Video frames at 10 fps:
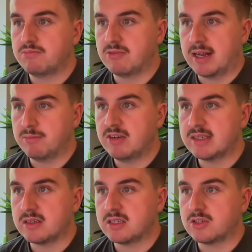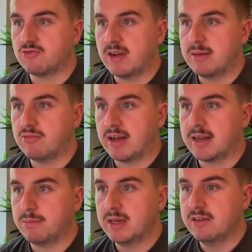brand presence, this great brand
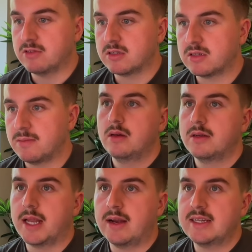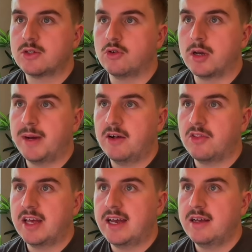appearance. Now let's talk about
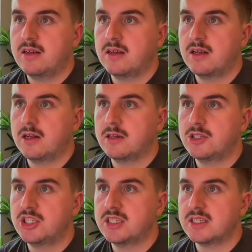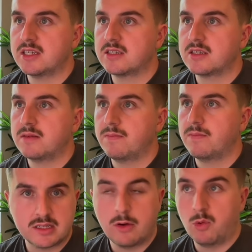their logistics.
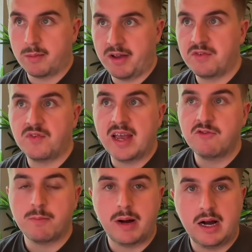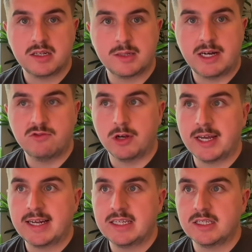One of my favorite parts about running
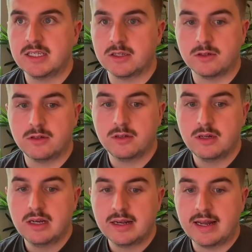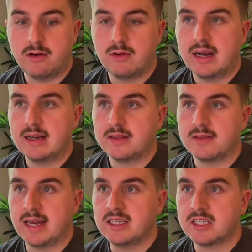an Etsy store. Now,
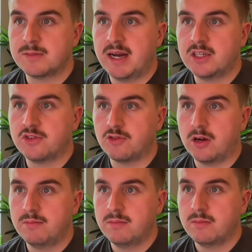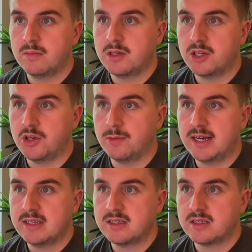they dispatch from
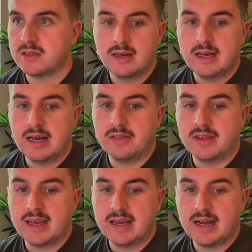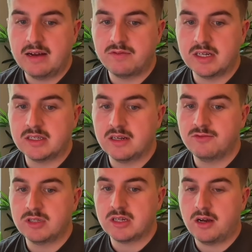US and they have a
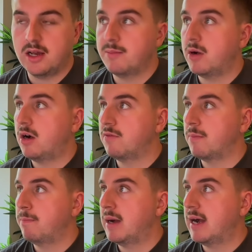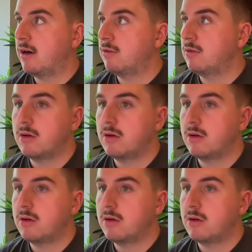delivery time of about,